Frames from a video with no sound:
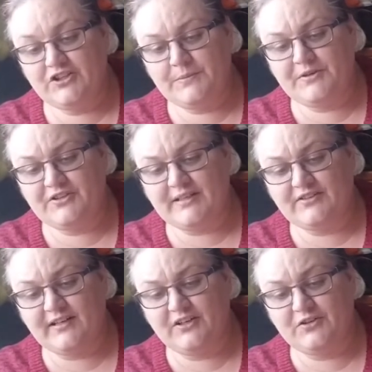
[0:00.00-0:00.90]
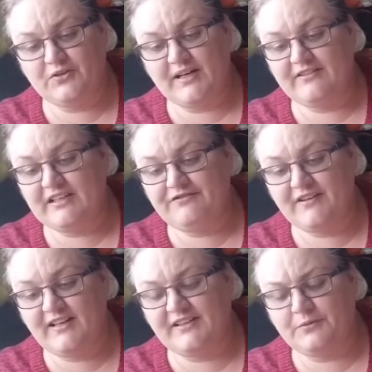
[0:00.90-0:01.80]
She pushed outside the door, and
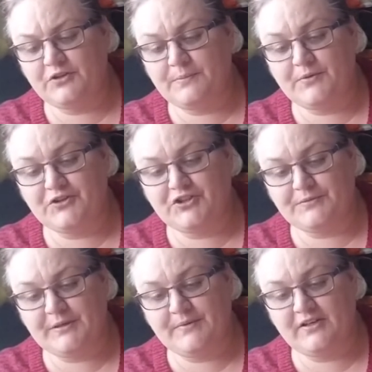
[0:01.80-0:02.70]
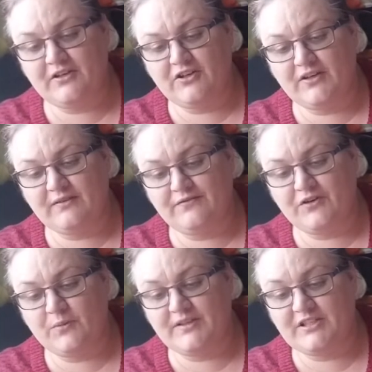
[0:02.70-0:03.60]
Grace realised this was the bookshop she'd been looking
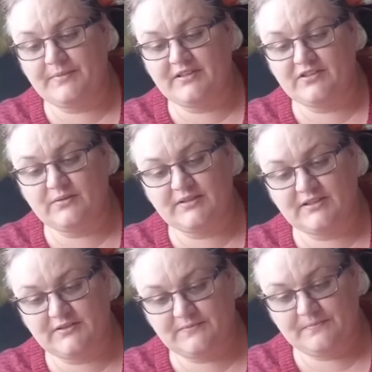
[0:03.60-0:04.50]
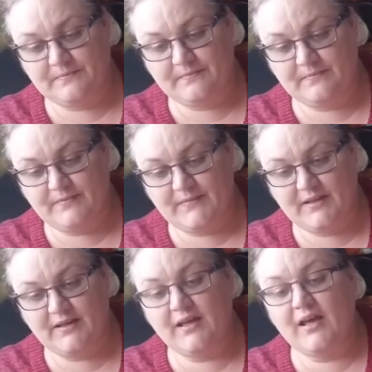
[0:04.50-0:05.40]
for when she'd been assaulted.
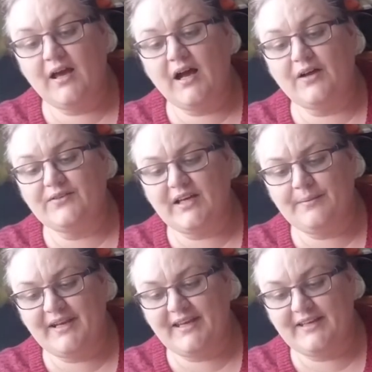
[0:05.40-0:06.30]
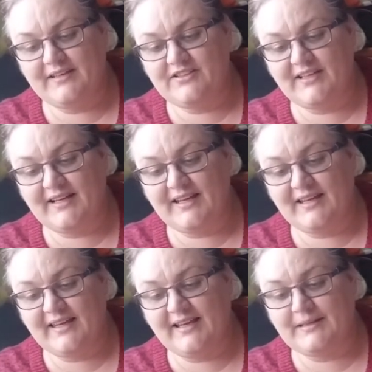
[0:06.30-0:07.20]
I was coming here. She
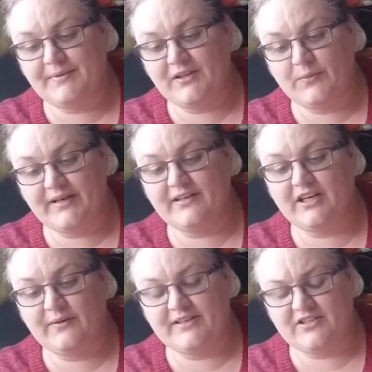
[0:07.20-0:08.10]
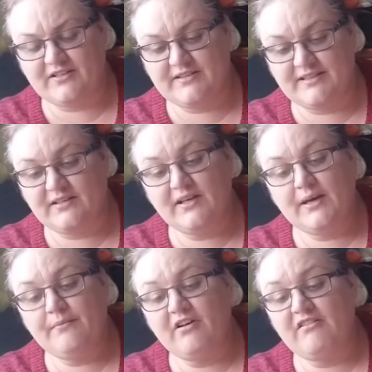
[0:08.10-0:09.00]
gazed up at the window, enchanted.
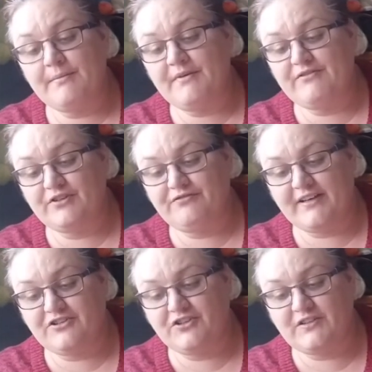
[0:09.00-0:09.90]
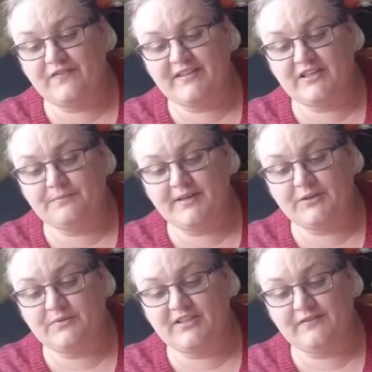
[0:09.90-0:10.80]
My grandmother's friend. She used to visit this
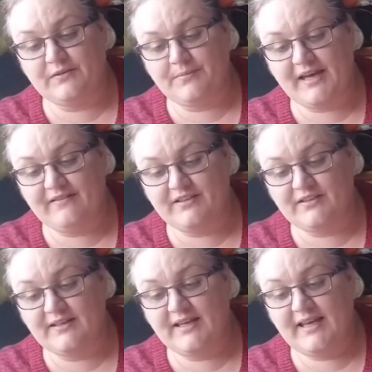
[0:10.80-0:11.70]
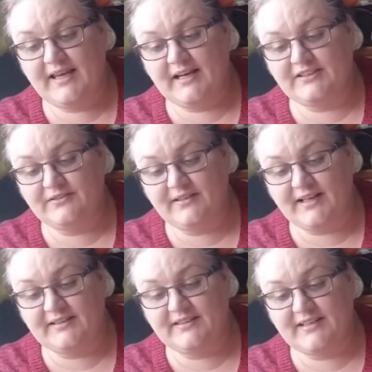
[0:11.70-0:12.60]
place when she lived in Paris. I
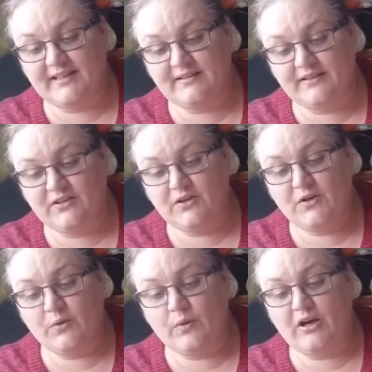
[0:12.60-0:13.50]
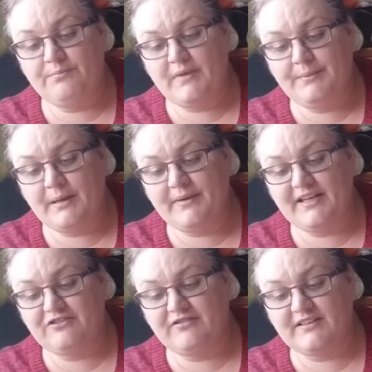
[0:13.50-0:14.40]
shouldn't understand it. Why would Mimi have
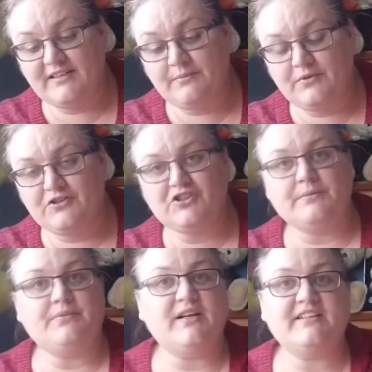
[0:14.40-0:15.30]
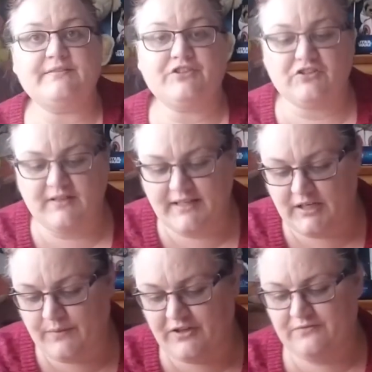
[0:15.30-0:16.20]
been interested in a bookshop? That's another
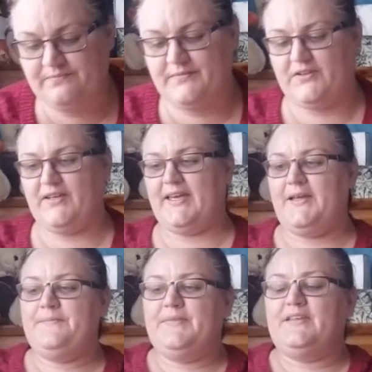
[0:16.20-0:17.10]
storyline going on. Okay?